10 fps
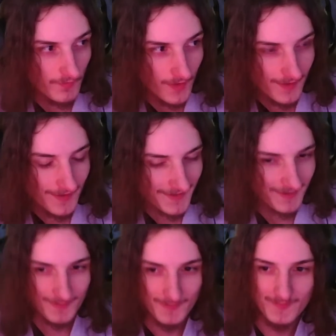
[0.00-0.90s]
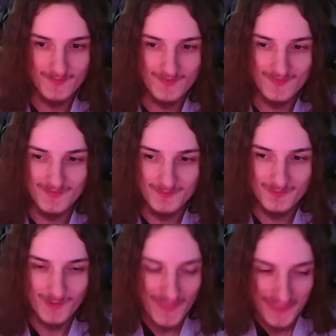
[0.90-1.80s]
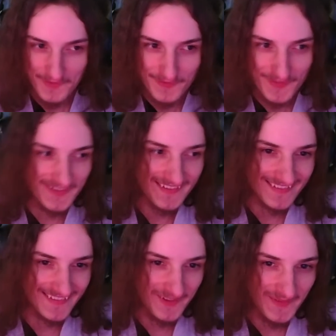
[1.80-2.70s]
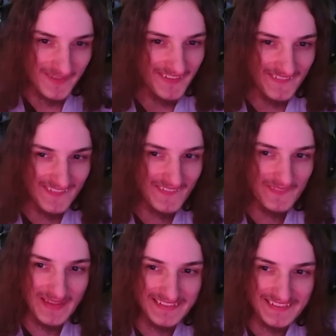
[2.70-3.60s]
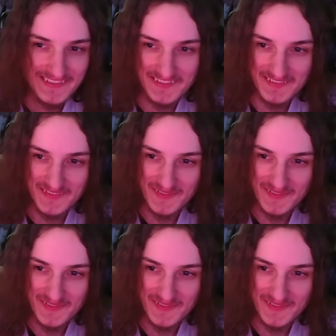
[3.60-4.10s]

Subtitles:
fuck? What the fuck is going on now? That's just